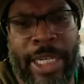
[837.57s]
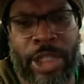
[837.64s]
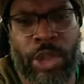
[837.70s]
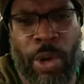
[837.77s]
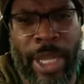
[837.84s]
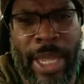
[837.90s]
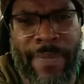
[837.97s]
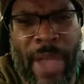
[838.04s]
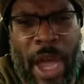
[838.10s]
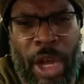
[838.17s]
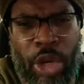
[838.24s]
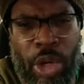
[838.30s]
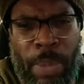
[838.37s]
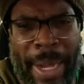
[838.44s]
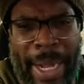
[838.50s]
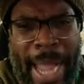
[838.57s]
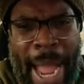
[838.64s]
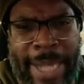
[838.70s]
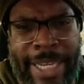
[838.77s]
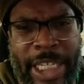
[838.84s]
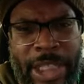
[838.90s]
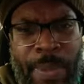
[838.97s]
I just want to give y'all a little bit of
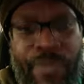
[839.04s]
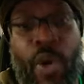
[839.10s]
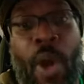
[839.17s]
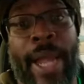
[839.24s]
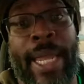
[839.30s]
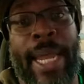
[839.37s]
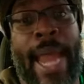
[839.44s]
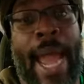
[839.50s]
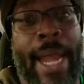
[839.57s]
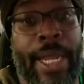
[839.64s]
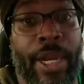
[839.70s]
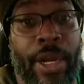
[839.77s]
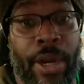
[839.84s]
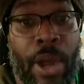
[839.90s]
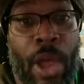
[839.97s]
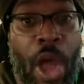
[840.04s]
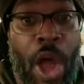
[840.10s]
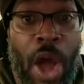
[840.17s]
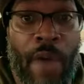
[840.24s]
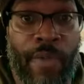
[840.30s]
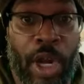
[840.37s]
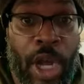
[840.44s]
context before I get out of here
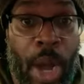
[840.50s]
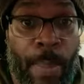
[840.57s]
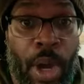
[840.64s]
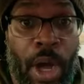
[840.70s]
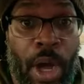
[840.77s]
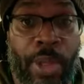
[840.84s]
of a couple